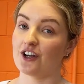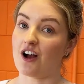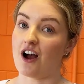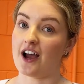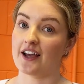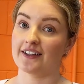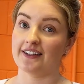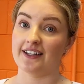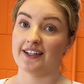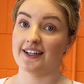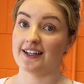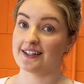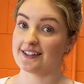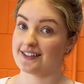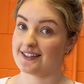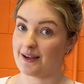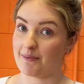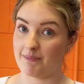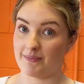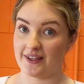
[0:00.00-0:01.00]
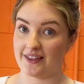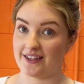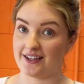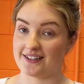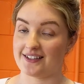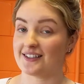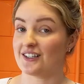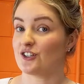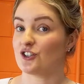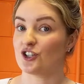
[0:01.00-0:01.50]
kindly sent me
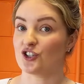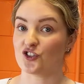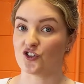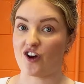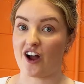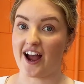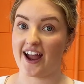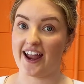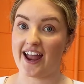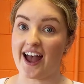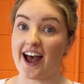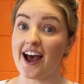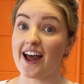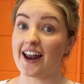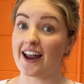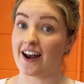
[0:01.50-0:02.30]
this to try out,